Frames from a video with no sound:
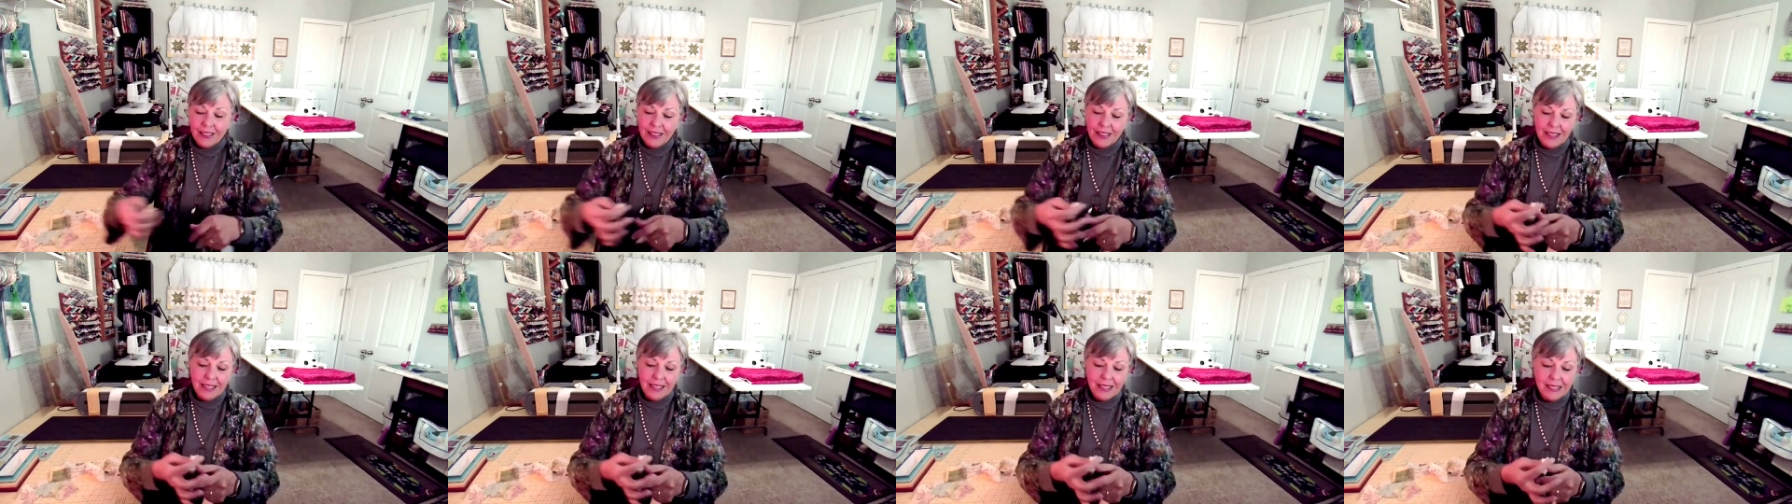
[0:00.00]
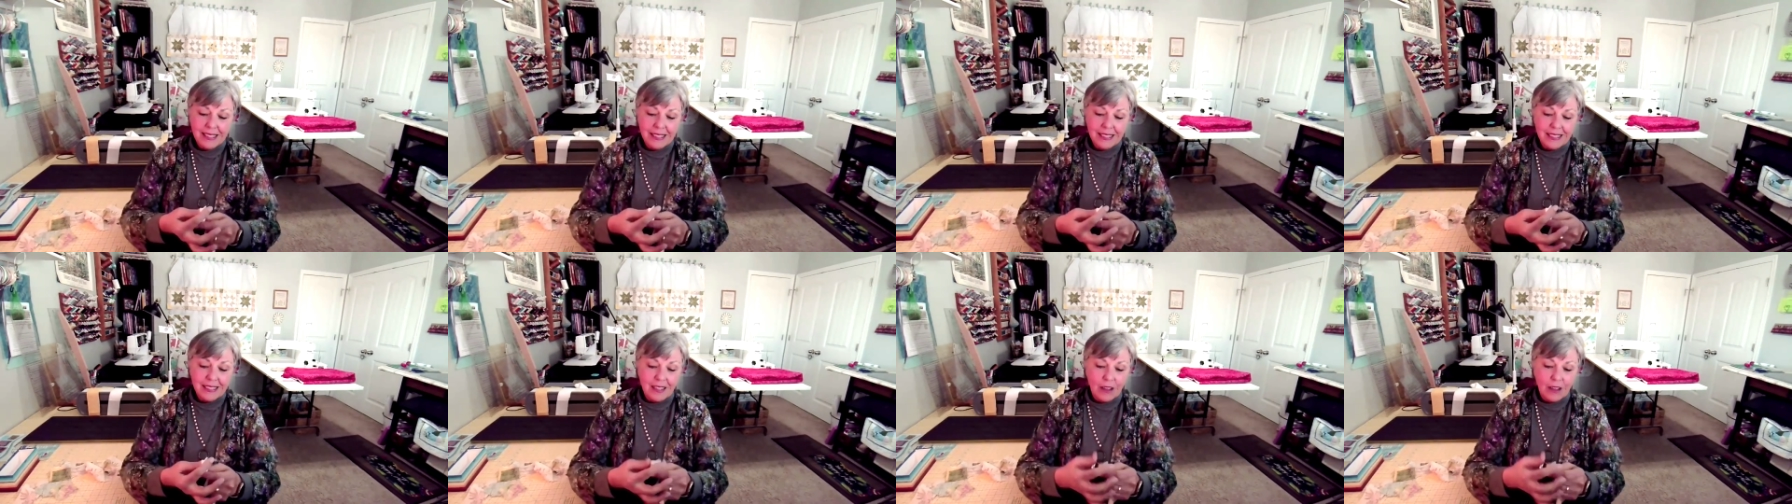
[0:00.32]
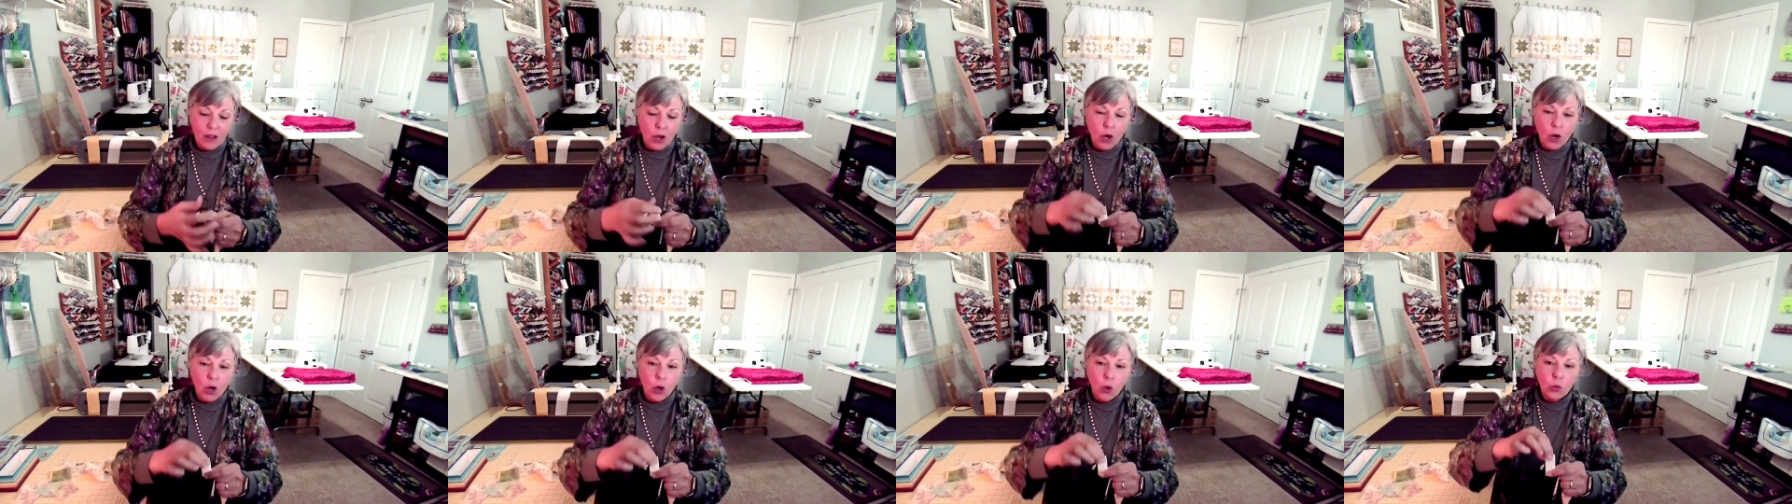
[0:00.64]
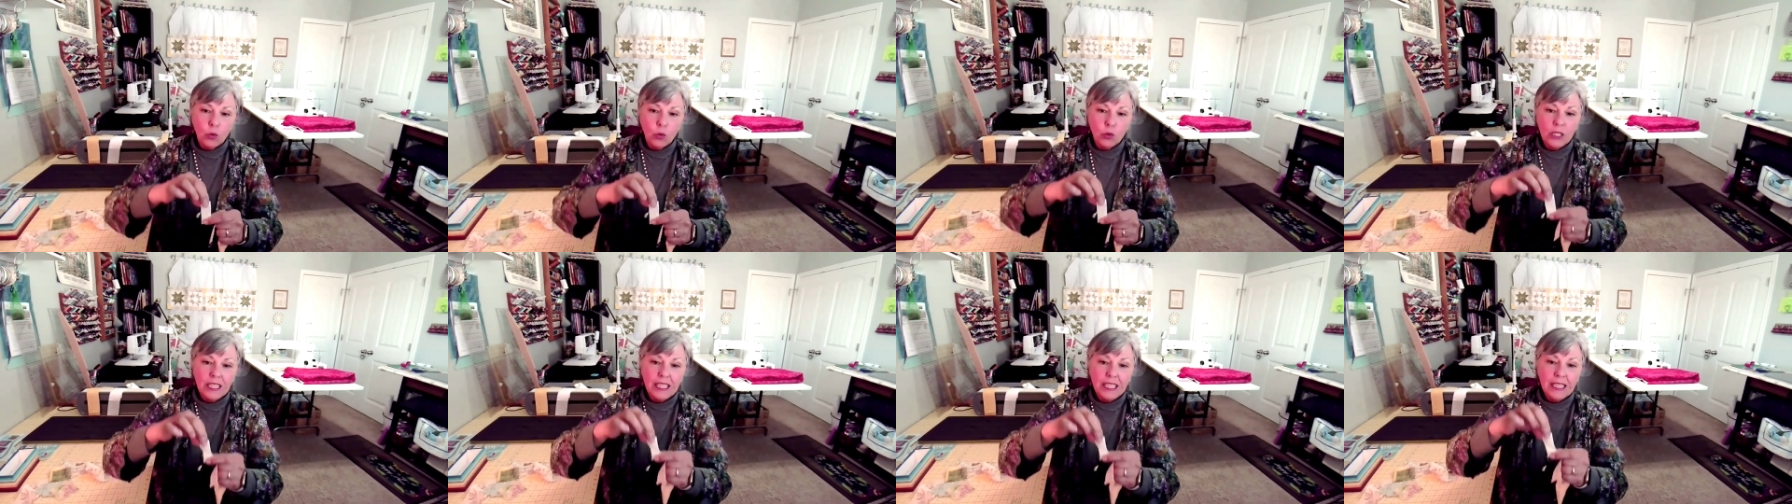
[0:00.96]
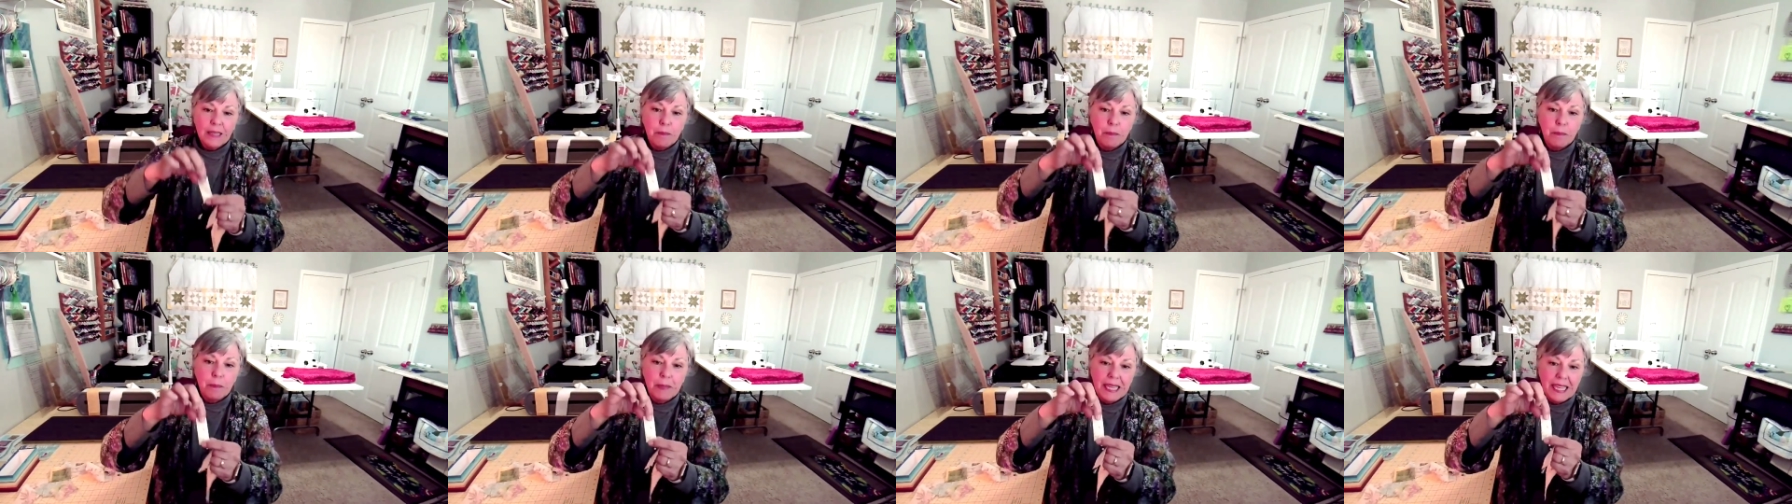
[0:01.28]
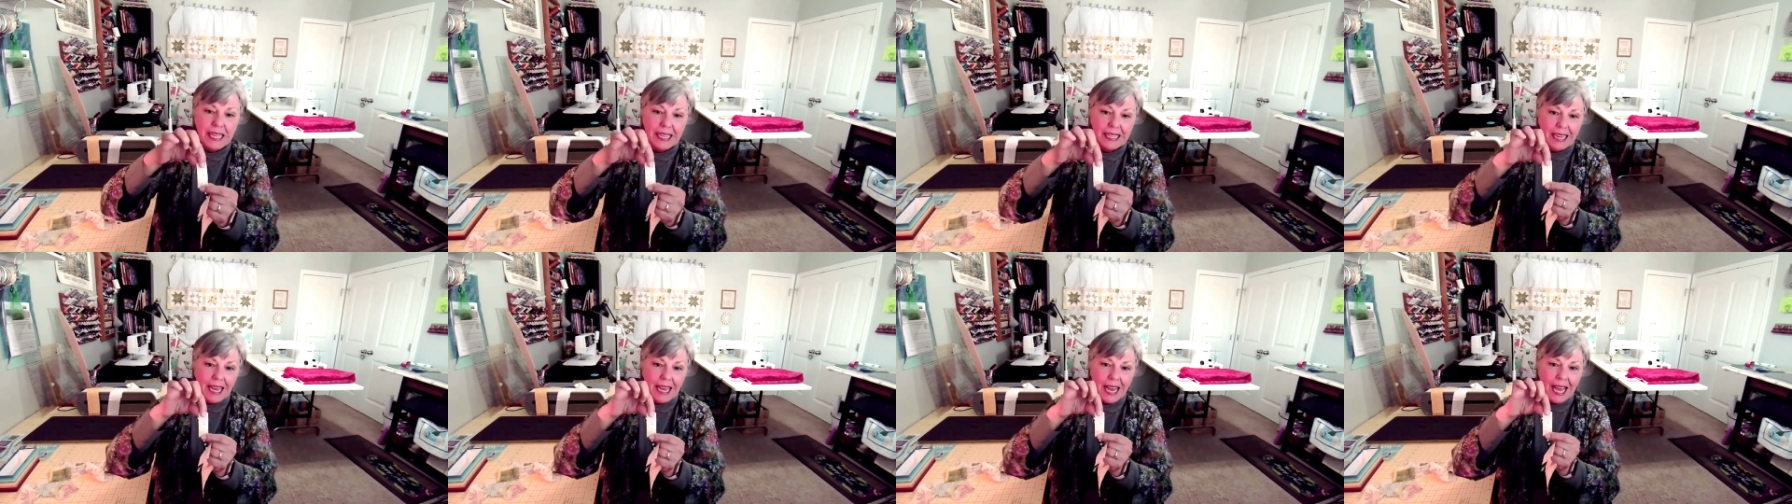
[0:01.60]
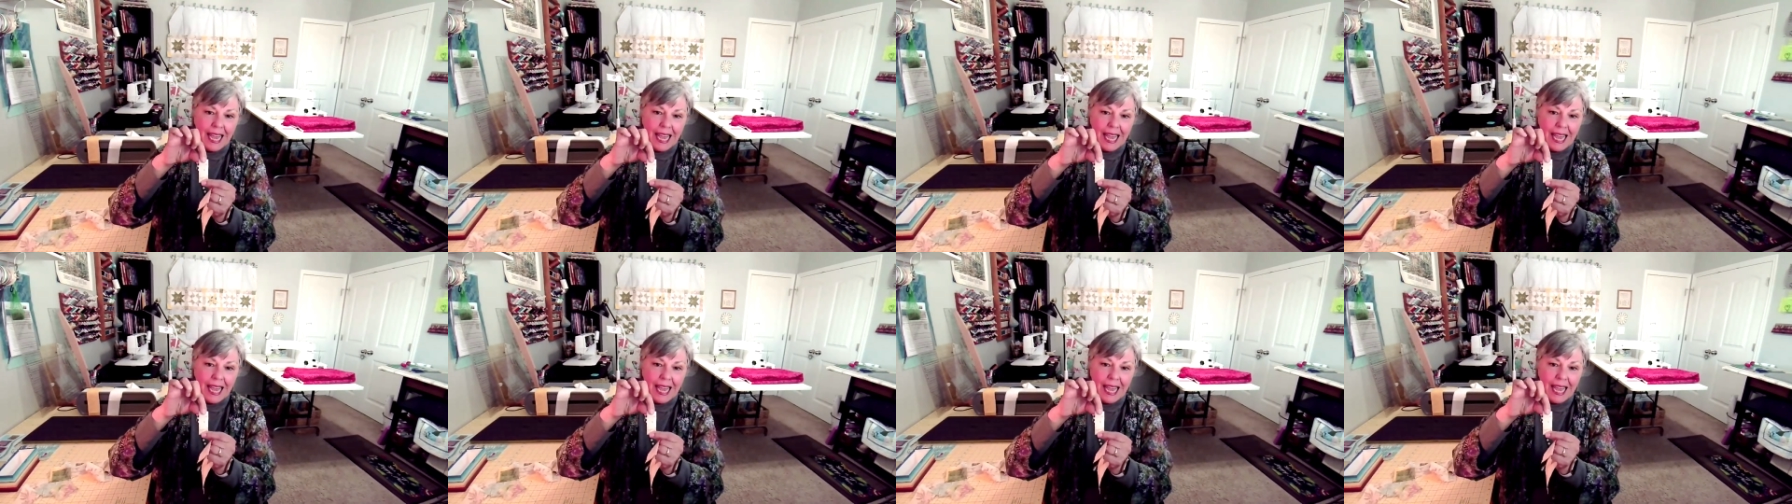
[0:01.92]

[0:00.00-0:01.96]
this is the only bit